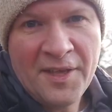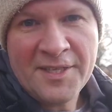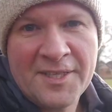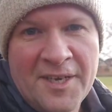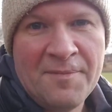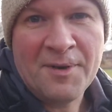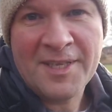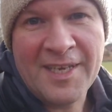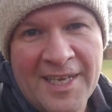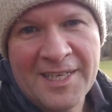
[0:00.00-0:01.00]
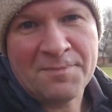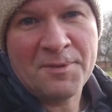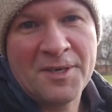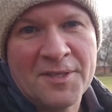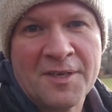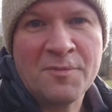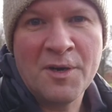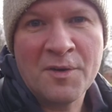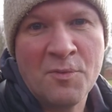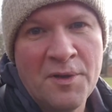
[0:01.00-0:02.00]
This time, I think it's because I
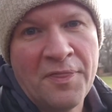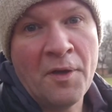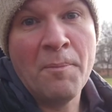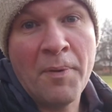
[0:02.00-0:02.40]
work with the